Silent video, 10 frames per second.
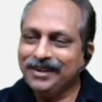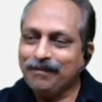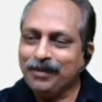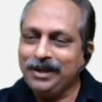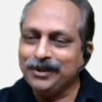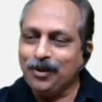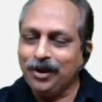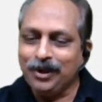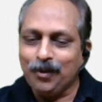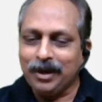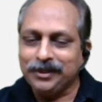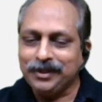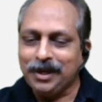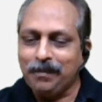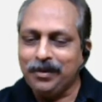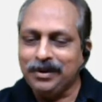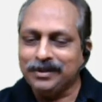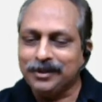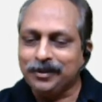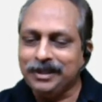Please go to question number
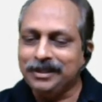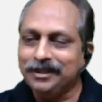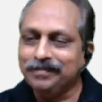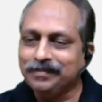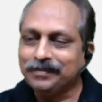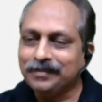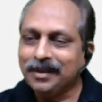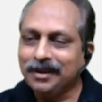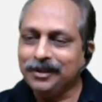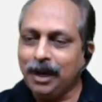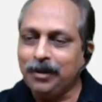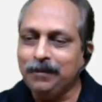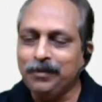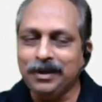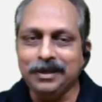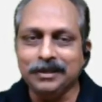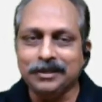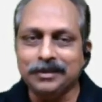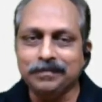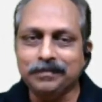3, double fillers.